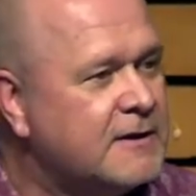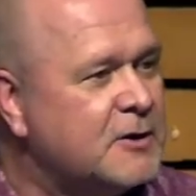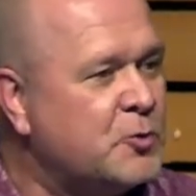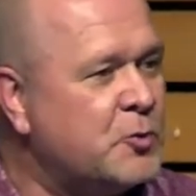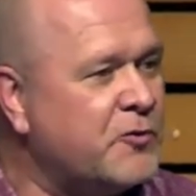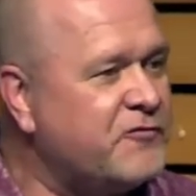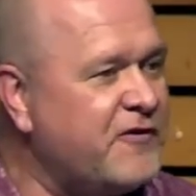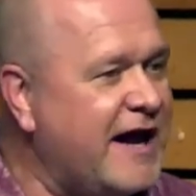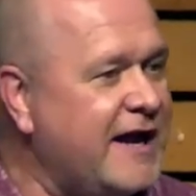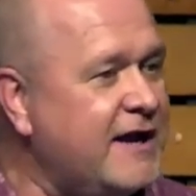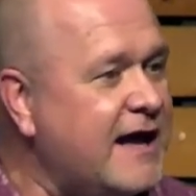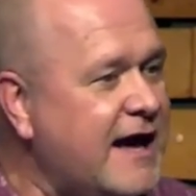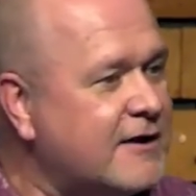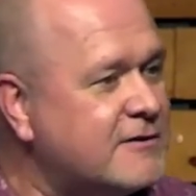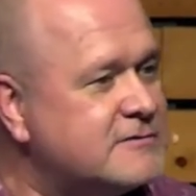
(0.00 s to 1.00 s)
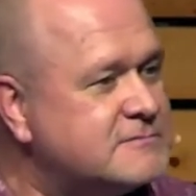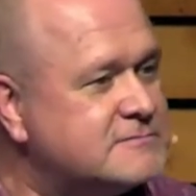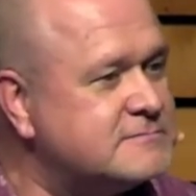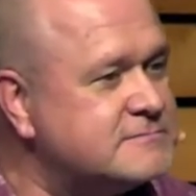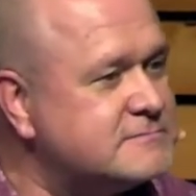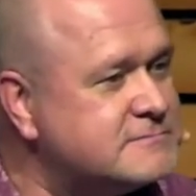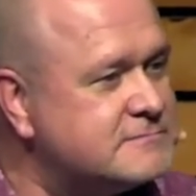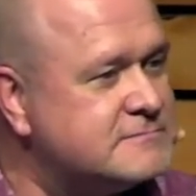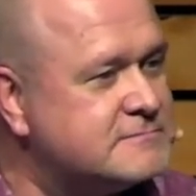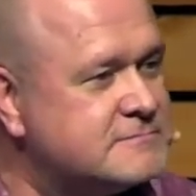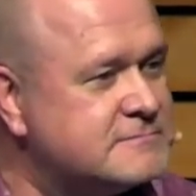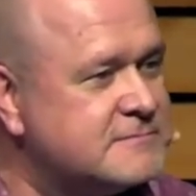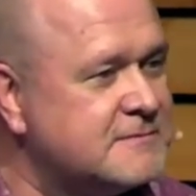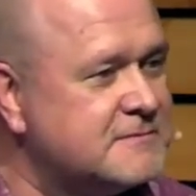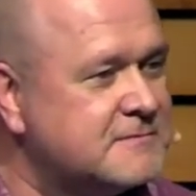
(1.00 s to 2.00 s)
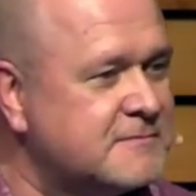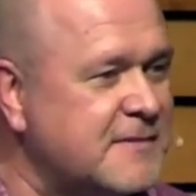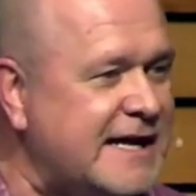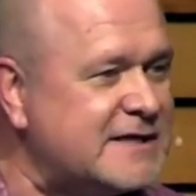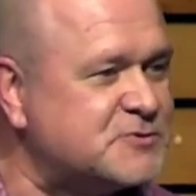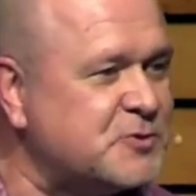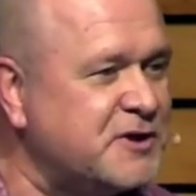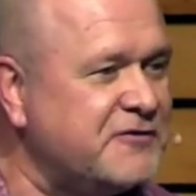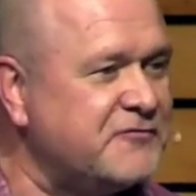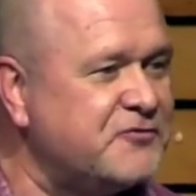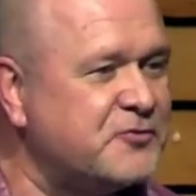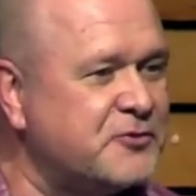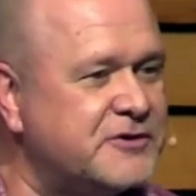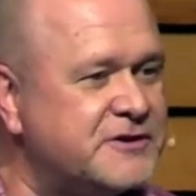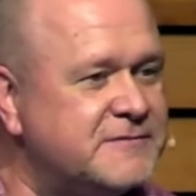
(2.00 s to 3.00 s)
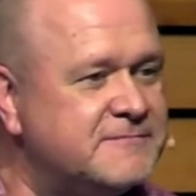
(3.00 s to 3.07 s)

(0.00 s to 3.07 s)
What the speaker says: We'll find out as we live through it.